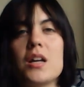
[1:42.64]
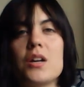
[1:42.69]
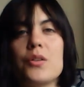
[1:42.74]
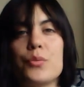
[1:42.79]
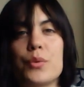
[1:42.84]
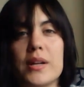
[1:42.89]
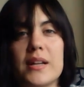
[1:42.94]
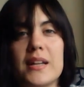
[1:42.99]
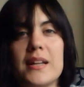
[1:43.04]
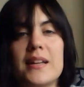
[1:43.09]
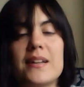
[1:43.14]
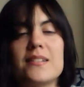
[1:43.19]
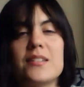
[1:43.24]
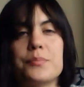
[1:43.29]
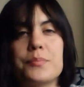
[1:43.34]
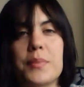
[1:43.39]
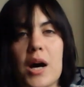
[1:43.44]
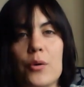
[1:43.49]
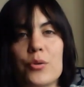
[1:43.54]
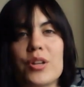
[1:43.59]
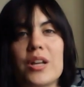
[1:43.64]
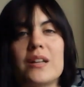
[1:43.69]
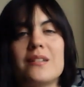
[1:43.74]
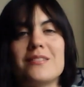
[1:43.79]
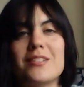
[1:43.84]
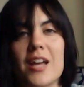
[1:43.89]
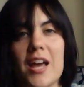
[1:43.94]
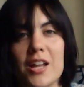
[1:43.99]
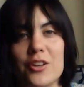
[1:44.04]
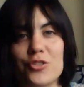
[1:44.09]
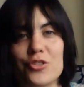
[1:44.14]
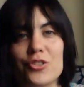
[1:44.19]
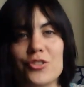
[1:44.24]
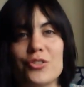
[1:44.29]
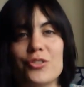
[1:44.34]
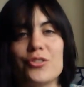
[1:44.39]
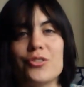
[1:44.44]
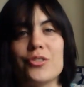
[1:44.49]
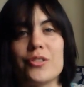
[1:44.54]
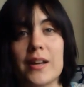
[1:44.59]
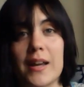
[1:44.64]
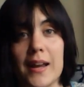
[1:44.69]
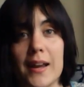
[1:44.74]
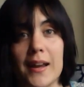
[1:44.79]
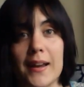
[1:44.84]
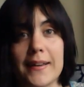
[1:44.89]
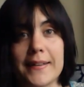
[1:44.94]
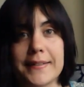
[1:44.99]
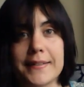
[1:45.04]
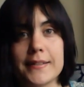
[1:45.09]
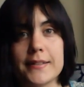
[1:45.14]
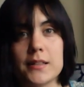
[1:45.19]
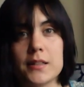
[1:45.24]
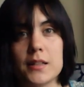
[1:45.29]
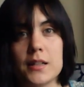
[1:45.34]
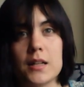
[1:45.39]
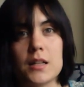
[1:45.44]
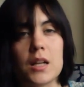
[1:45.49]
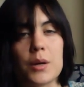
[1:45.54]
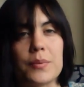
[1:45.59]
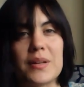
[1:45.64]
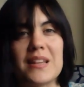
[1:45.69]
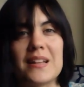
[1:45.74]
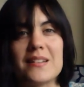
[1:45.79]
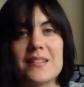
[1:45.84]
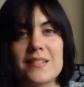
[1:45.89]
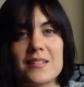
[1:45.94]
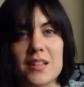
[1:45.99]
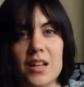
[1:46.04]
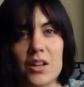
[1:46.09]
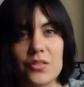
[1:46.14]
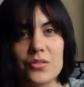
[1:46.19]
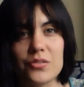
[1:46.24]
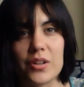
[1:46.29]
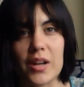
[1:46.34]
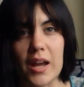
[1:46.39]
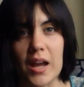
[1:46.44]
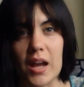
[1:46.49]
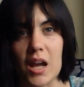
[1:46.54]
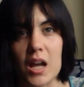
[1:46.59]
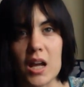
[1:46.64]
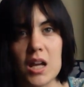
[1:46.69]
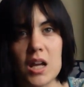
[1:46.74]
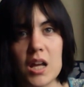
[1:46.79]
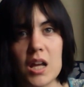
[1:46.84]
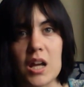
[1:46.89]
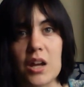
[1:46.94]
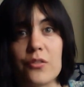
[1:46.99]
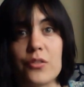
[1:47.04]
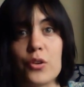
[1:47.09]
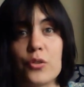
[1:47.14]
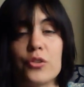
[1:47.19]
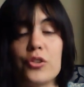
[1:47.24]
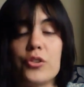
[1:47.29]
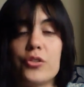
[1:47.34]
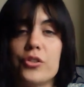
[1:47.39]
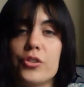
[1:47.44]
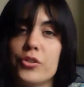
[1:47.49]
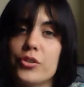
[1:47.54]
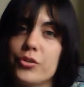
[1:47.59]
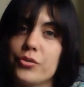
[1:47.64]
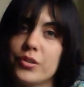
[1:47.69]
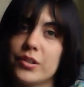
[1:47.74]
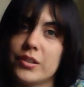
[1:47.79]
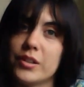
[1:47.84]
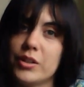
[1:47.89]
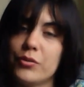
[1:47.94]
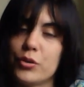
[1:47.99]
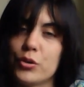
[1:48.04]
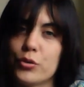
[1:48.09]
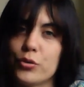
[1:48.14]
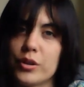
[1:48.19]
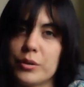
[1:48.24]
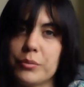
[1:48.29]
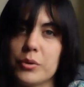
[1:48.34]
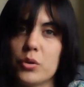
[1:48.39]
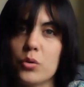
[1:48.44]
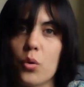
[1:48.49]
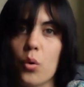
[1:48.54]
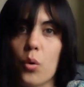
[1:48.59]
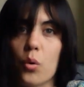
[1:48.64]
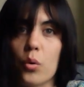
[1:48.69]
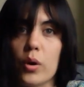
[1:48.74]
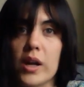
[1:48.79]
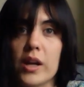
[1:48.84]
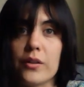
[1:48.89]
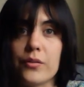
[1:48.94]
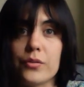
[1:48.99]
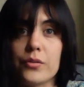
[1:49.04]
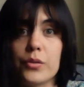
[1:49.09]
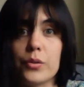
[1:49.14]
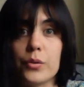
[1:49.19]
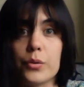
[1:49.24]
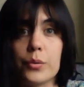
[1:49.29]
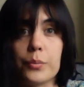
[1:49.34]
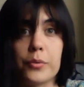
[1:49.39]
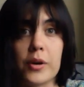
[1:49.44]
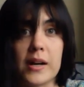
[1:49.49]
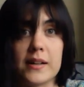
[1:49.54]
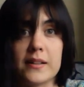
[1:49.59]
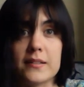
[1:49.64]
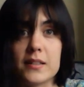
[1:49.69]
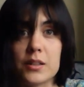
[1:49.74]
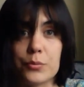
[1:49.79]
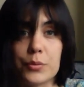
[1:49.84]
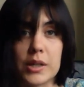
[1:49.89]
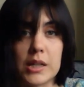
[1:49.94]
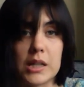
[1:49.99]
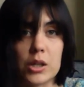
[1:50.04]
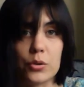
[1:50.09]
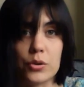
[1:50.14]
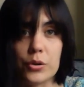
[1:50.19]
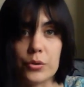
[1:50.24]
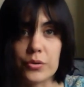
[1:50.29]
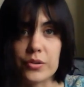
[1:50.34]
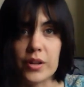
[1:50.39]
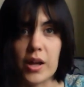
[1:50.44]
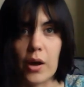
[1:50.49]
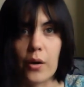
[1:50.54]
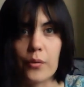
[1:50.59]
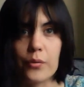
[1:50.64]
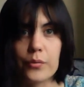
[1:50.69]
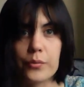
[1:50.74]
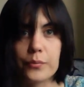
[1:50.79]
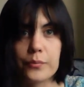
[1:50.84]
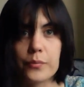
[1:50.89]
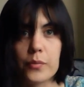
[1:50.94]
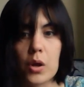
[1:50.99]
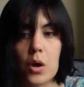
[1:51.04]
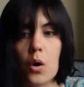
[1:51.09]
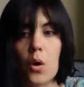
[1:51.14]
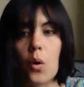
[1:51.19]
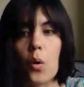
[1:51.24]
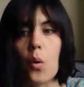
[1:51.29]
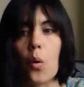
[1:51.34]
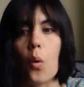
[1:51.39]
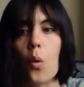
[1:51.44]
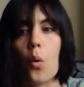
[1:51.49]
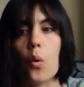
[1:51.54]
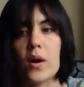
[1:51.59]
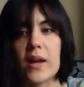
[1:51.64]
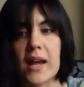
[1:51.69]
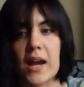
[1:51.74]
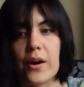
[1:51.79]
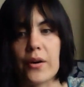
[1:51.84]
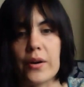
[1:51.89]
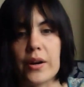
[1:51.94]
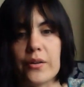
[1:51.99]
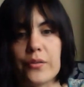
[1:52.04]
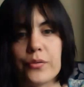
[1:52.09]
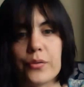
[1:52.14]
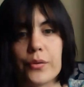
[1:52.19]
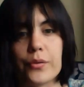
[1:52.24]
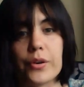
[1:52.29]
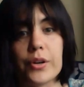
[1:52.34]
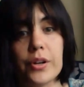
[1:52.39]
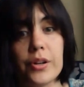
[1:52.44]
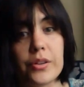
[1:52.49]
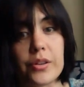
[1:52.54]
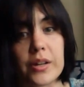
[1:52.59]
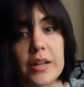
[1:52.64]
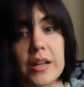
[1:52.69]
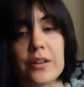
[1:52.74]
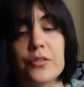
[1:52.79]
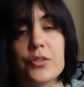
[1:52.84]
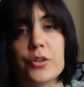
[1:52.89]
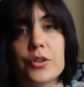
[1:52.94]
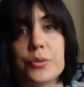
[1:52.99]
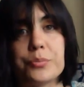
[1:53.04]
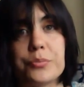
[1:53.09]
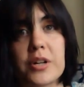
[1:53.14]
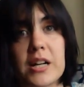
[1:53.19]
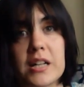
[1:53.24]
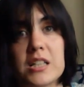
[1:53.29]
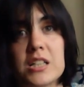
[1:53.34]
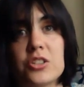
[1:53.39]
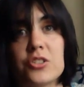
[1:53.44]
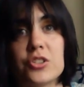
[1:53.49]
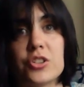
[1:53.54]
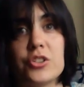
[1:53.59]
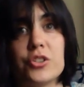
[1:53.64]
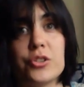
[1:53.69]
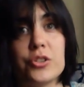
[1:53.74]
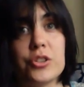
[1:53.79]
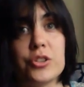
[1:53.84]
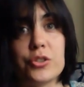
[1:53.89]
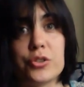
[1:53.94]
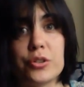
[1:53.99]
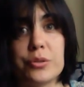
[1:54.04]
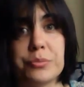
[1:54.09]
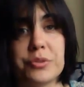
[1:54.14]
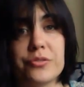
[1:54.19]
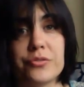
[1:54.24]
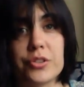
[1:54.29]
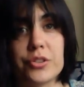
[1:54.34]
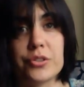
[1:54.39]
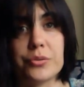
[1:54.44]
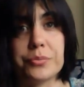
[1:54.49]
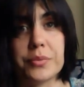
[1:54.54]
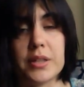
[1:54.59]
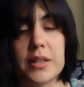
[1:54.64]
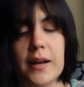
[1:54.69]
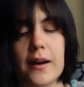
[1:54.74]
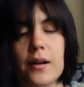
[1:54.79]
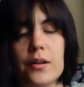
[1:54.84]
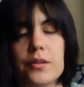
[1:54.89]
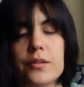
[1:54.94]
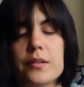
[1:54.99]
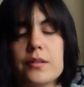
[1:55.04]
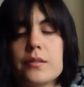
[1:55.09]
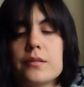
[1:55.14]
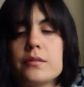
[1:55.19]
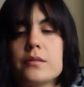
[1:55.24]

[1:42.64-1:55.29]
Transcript: Reiki is about intentional care. Now, be that self-care if you're choosing to receive a treatment or if you're practicing Reiki on yourself, or caring for another if you're the practitioner doing the treatment for somebody else.